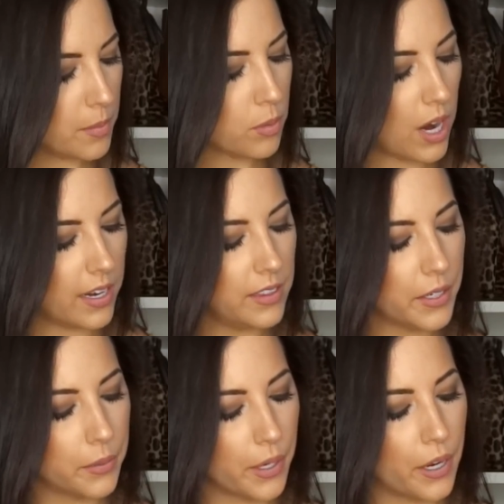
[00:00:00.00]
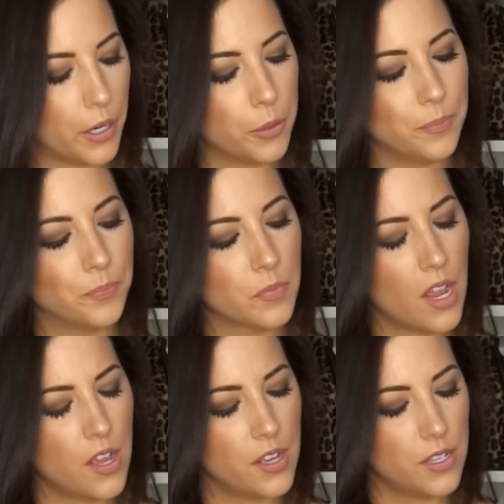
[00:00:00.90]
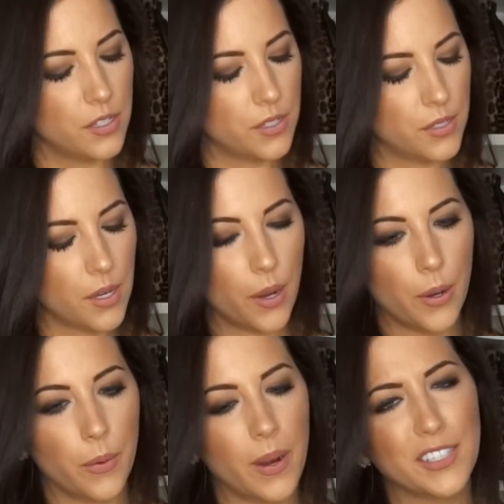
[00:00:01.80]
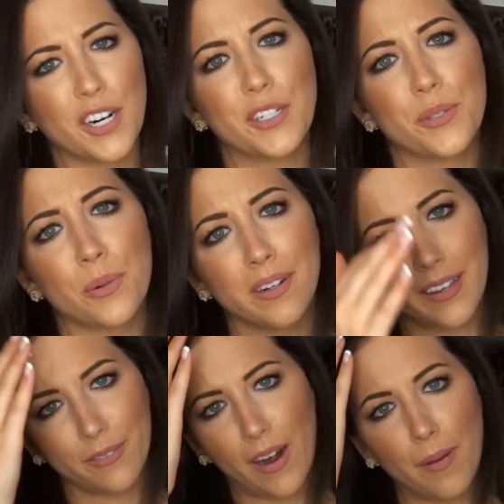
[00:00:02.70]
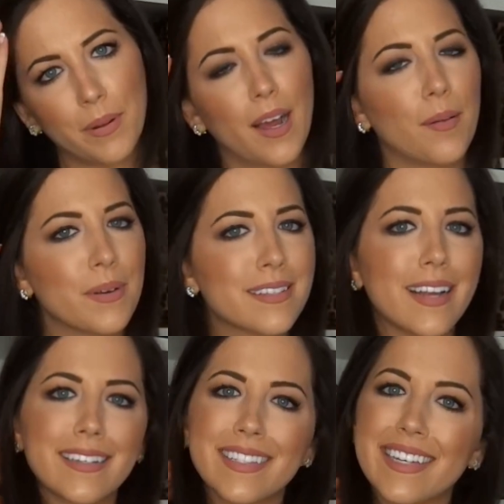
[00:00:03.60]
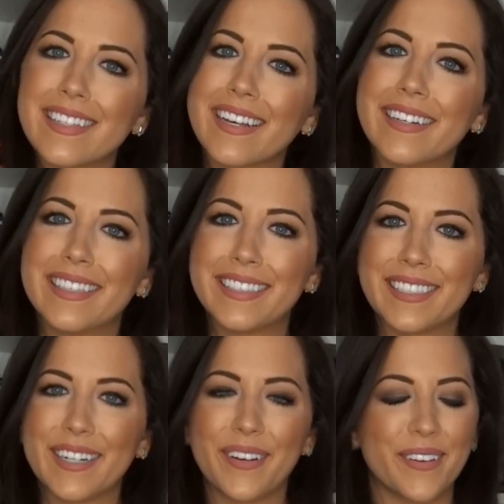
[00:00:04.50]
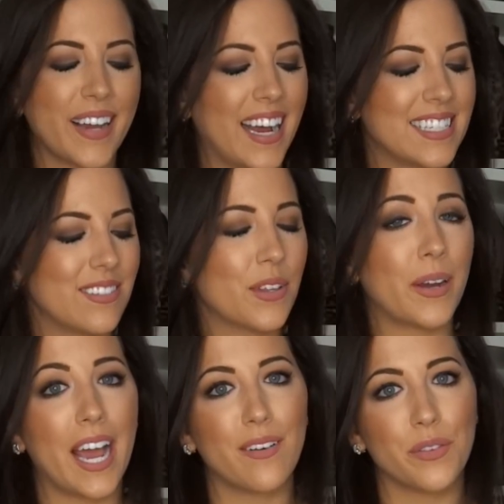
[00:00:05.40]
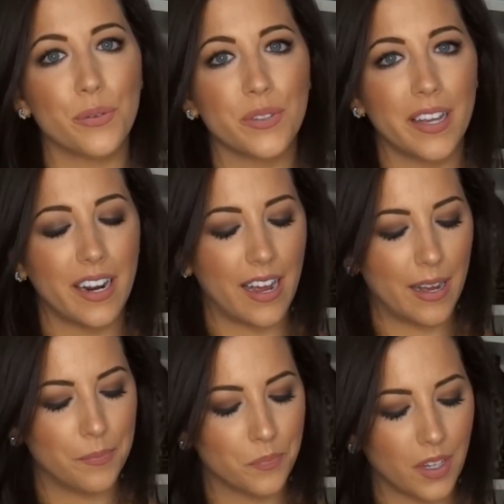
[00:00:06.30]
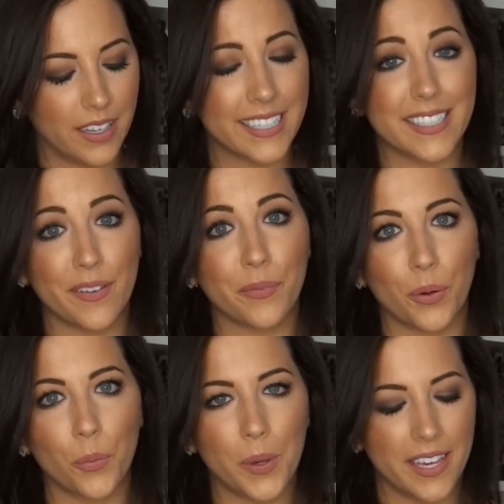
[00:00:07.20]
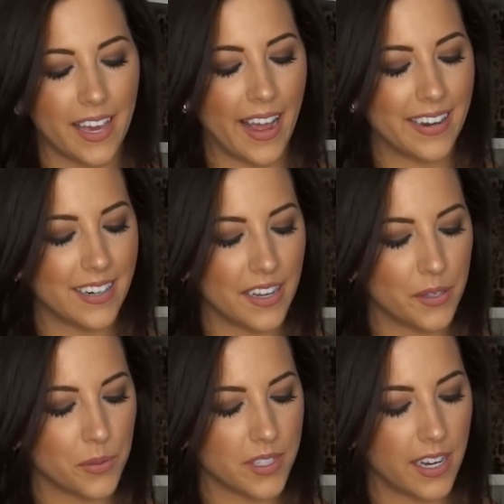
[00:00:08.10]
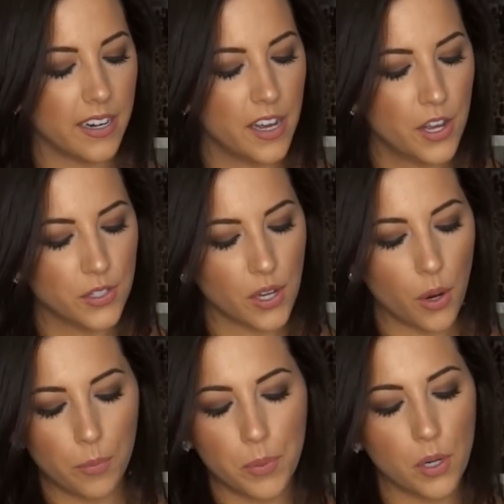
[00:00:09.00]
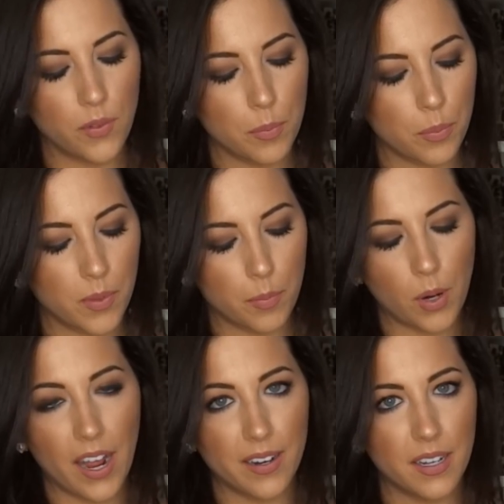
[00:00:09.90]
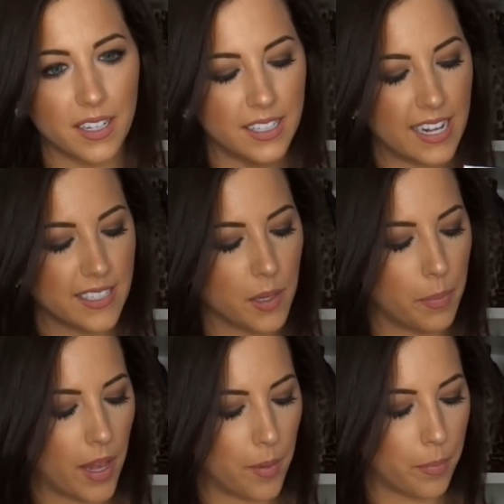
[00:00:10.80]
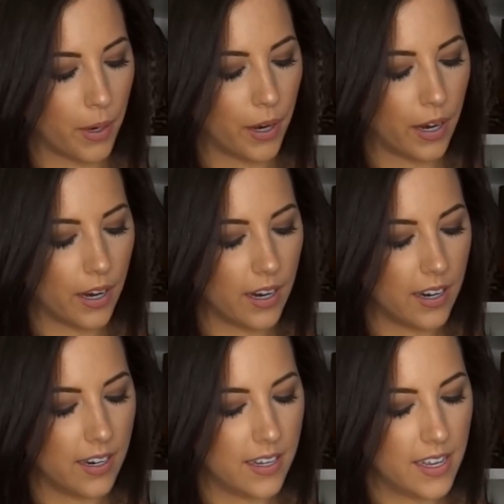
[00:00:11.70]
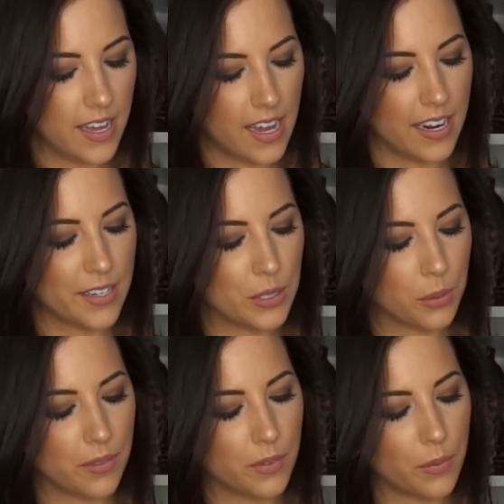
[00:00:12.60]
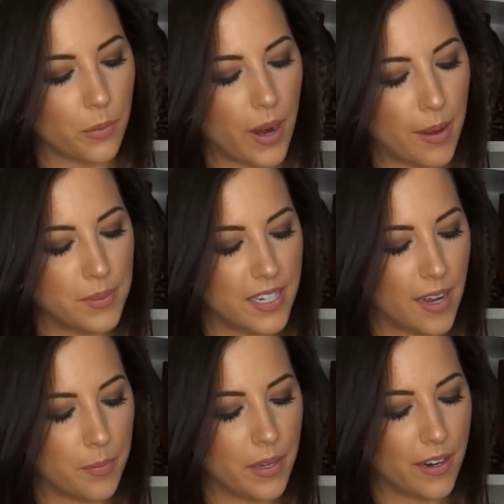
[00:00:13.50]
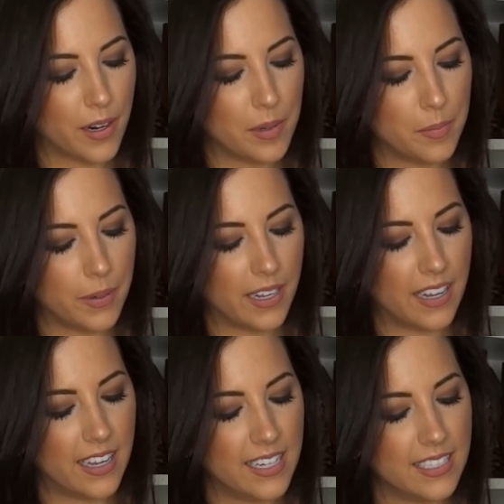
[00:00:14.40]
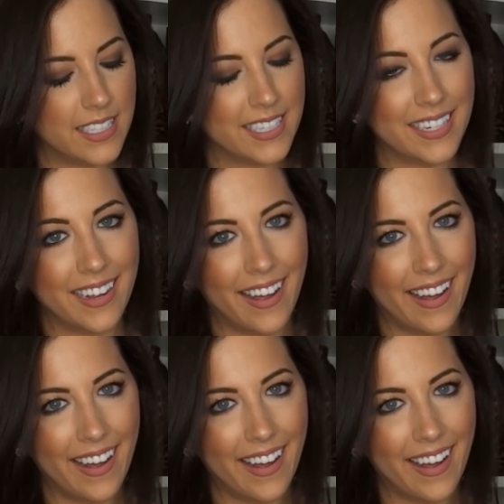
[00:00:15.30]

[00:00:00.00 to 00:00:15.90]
the Prada logo. So I tried to sort of like wrap it up as nicely as I could to show you guys, even though I have used it, like I said, for a weekend I used it. So beautiful, the Prada plastic paper. I sort of wrapped it up here, but